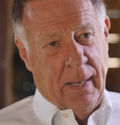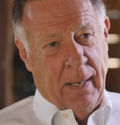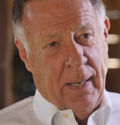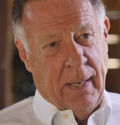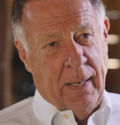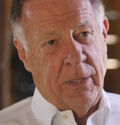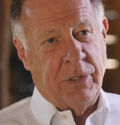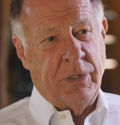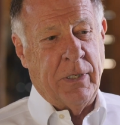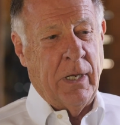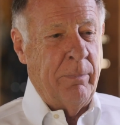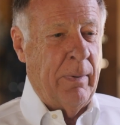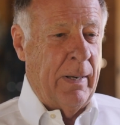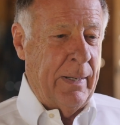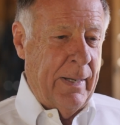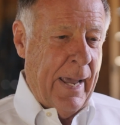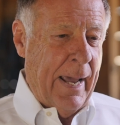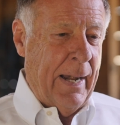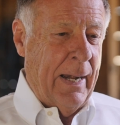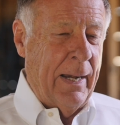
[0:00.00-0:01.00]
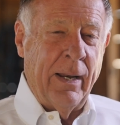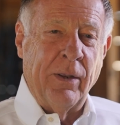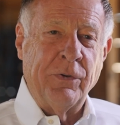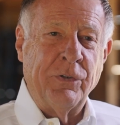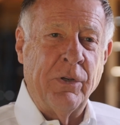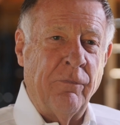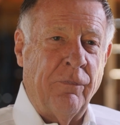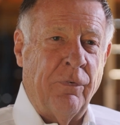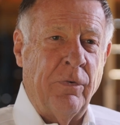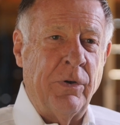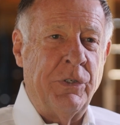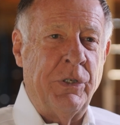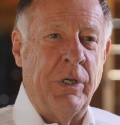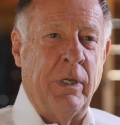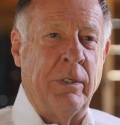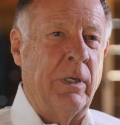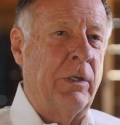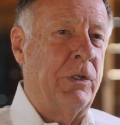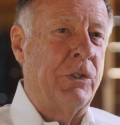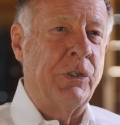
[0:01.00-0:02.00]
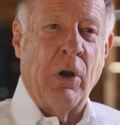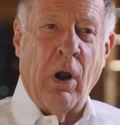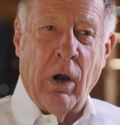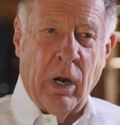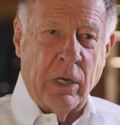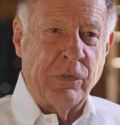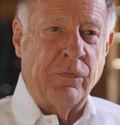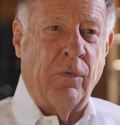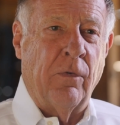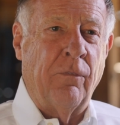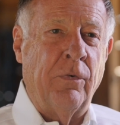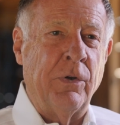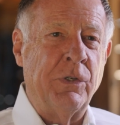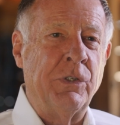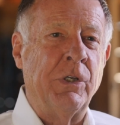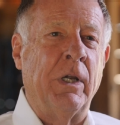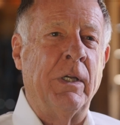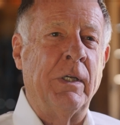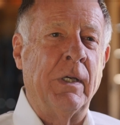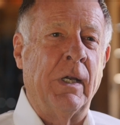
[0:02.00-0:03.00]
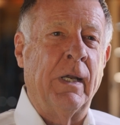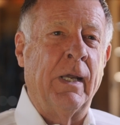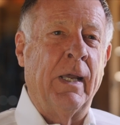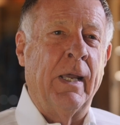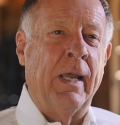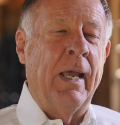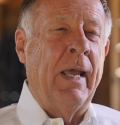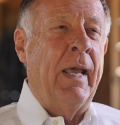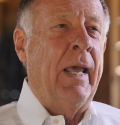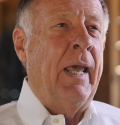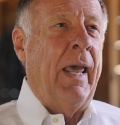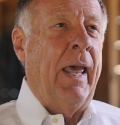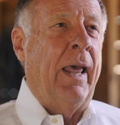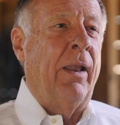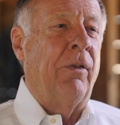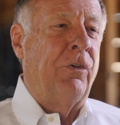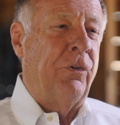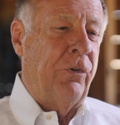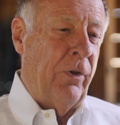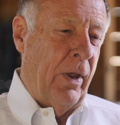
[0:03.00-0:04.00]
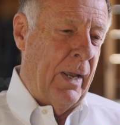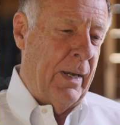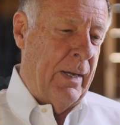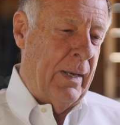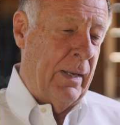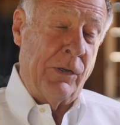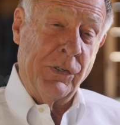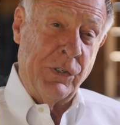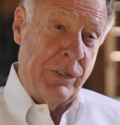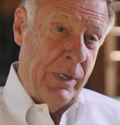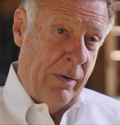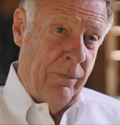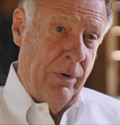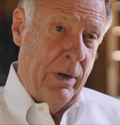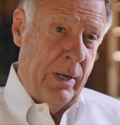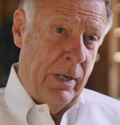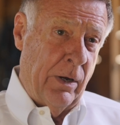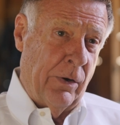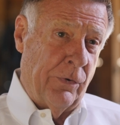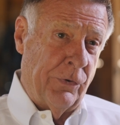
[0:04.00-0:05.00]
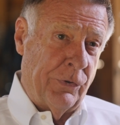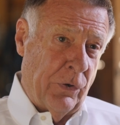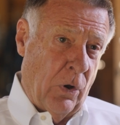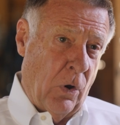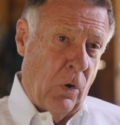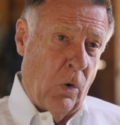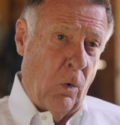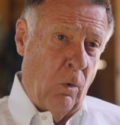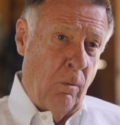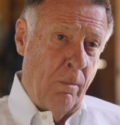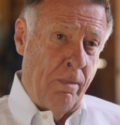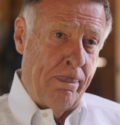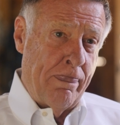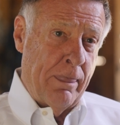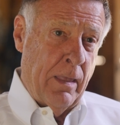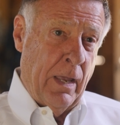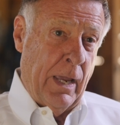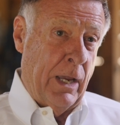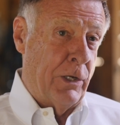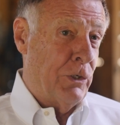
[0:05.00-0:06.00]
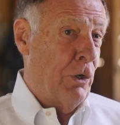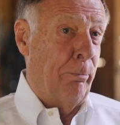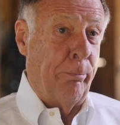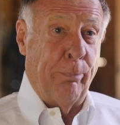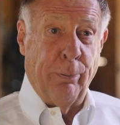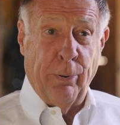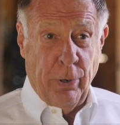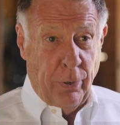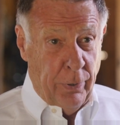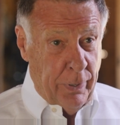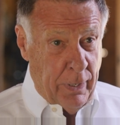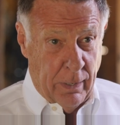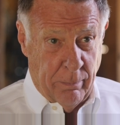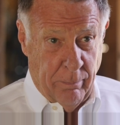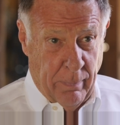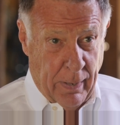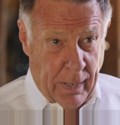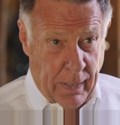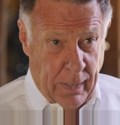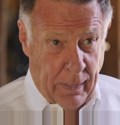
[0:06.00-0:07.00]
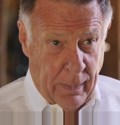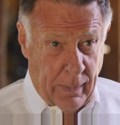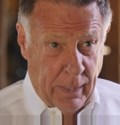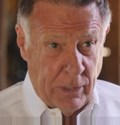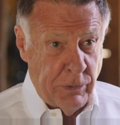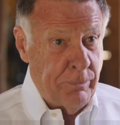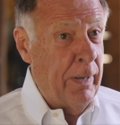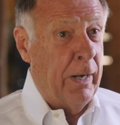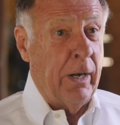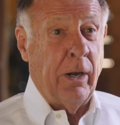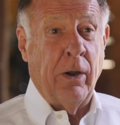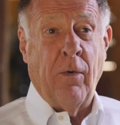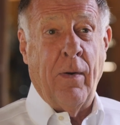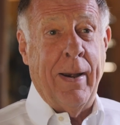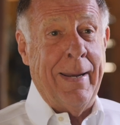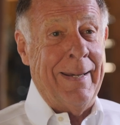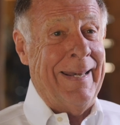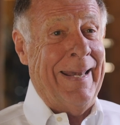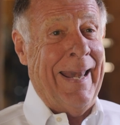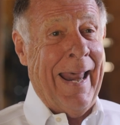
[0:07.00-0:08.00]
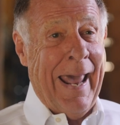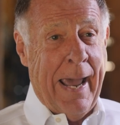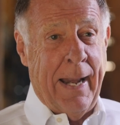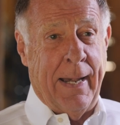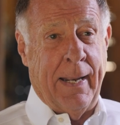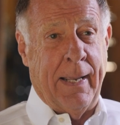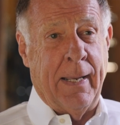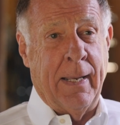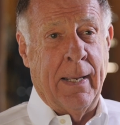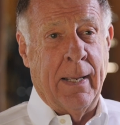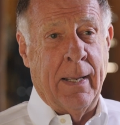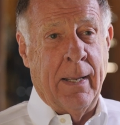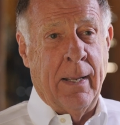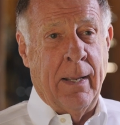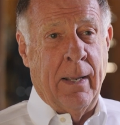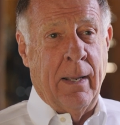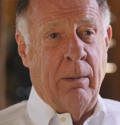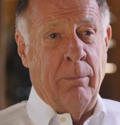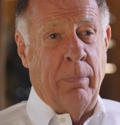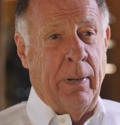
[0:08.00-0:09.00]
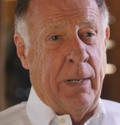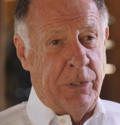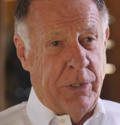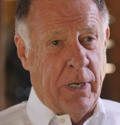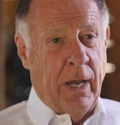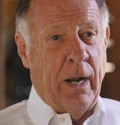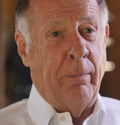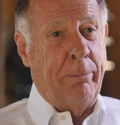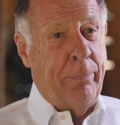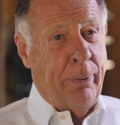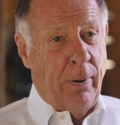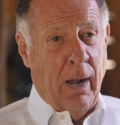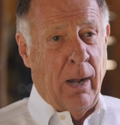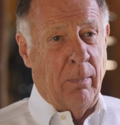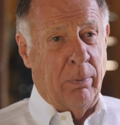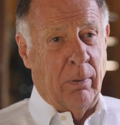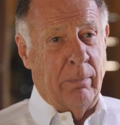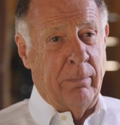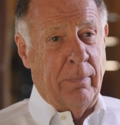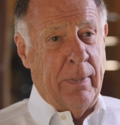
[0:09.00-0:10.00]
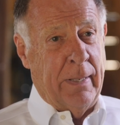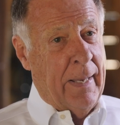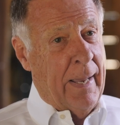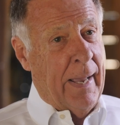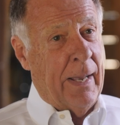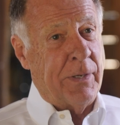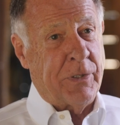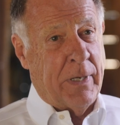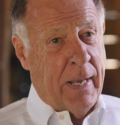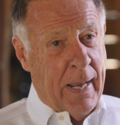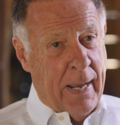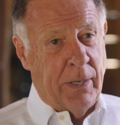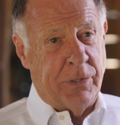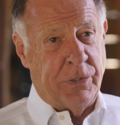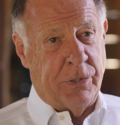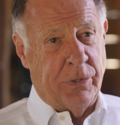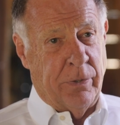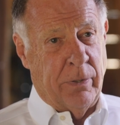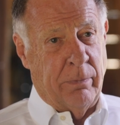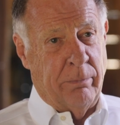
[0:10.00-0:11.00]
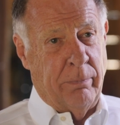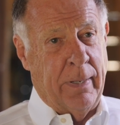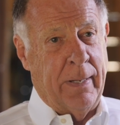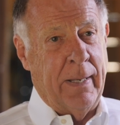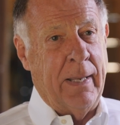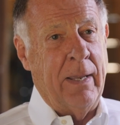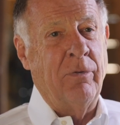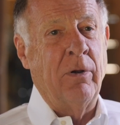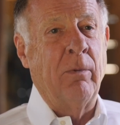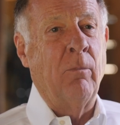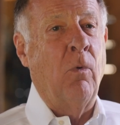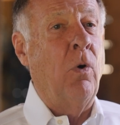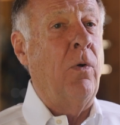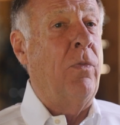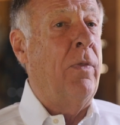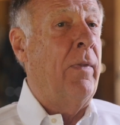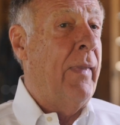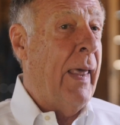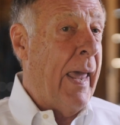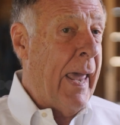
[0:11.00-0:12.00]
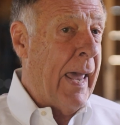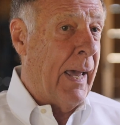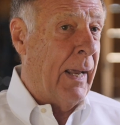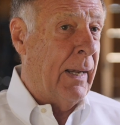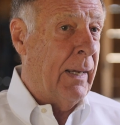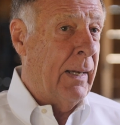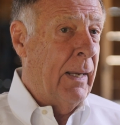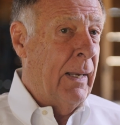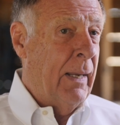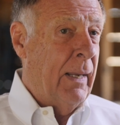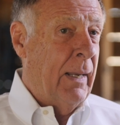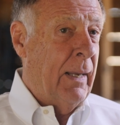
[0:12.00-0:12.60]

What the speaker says: He said, my daddy lives in Virginia, in Charlottesville, Virginia, and said he's 70 years old. He's a brilliant man. He's been a great daddy, but he's got a problem. He has cancer, but even more than that,